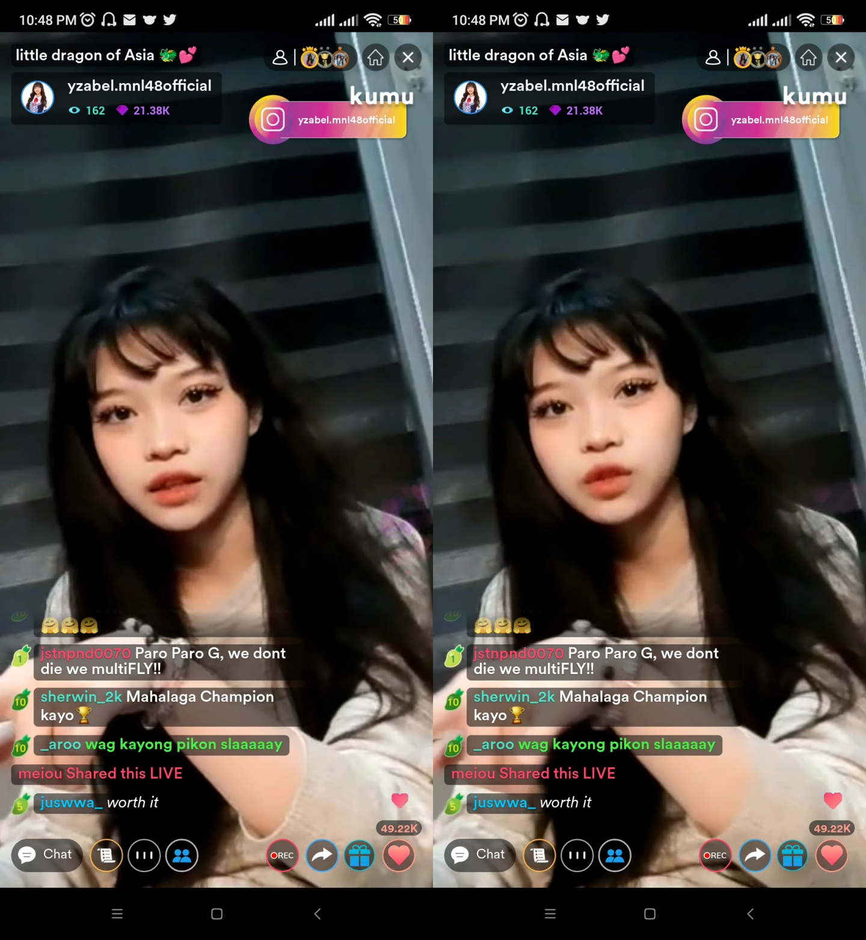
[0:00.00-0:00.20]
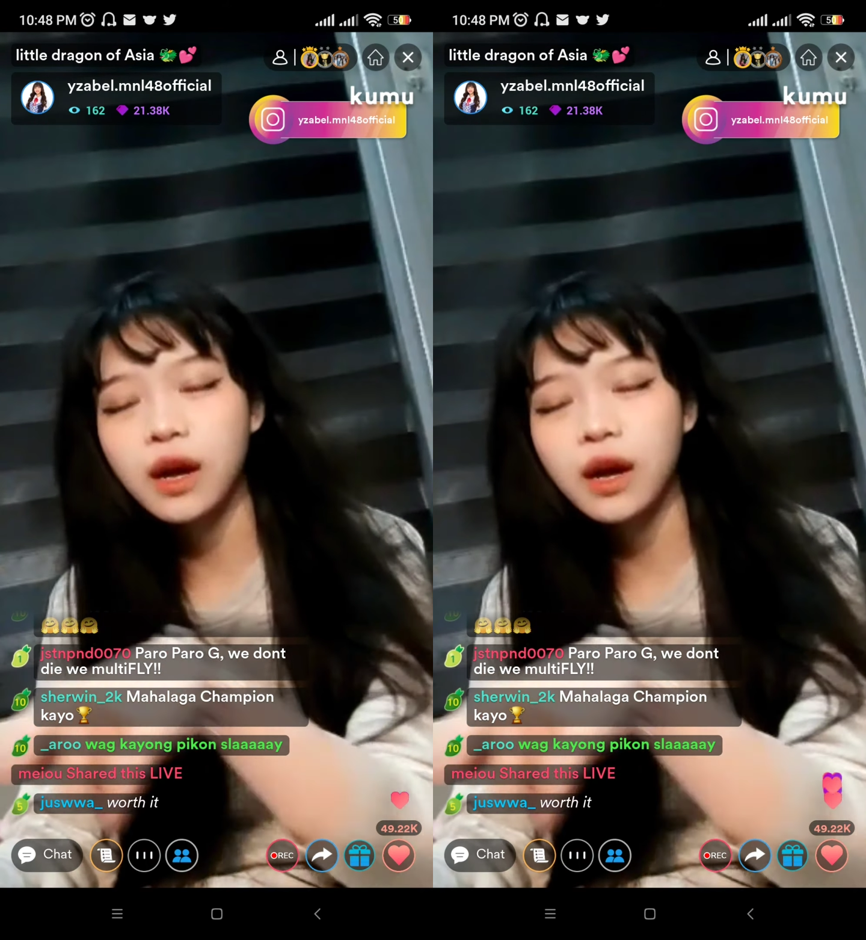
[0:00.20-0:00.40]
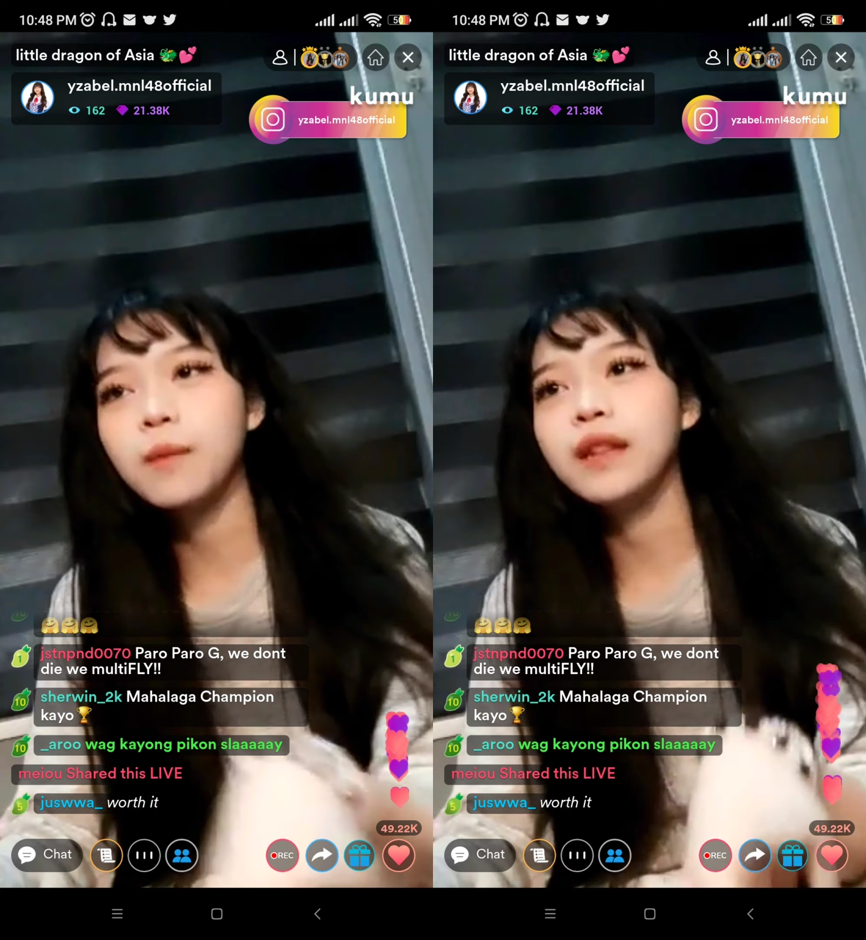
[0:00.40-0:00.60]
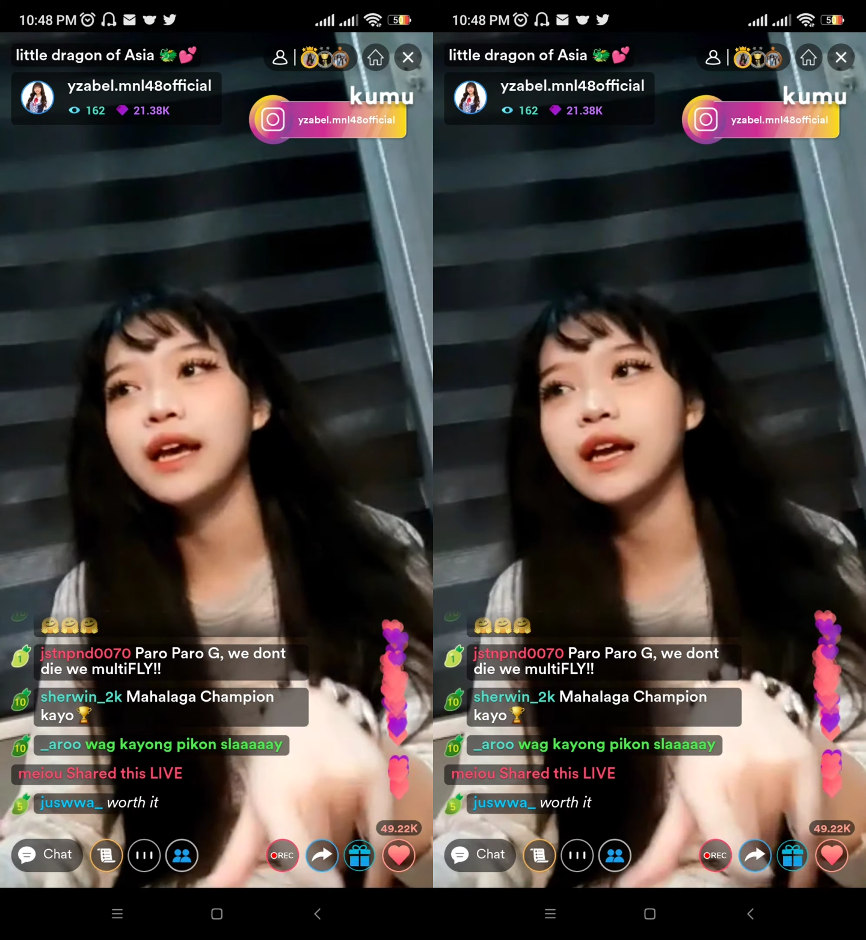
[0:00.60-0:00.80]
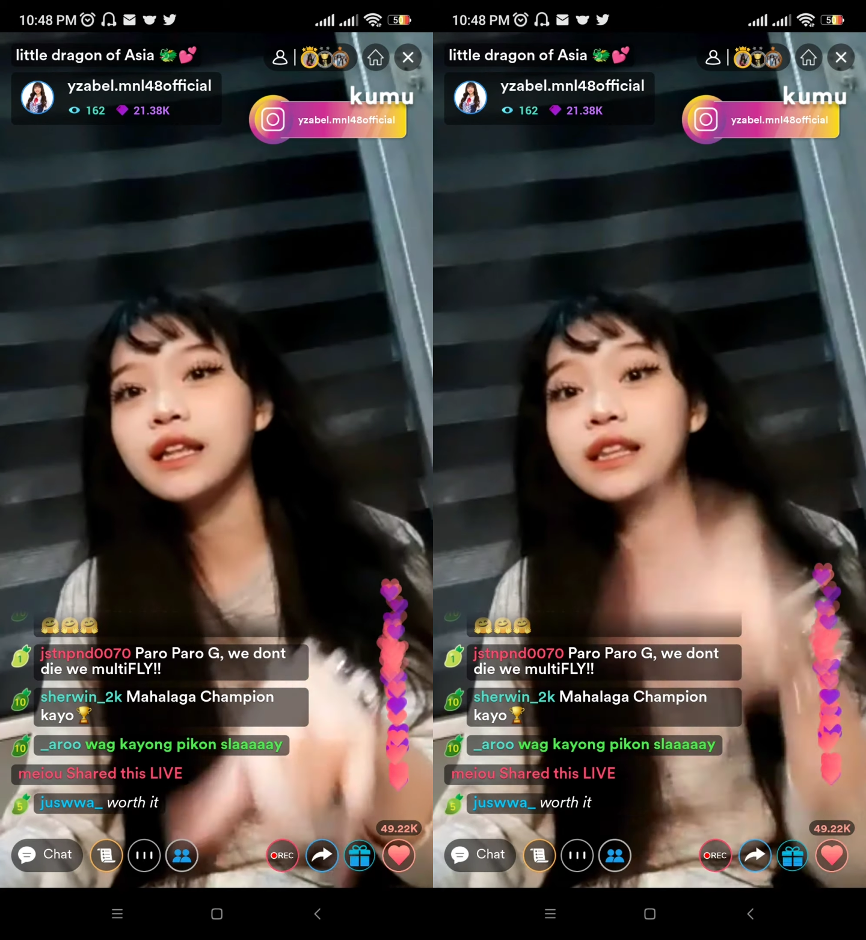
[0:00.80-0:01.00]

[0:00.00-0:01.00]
So I'm like, this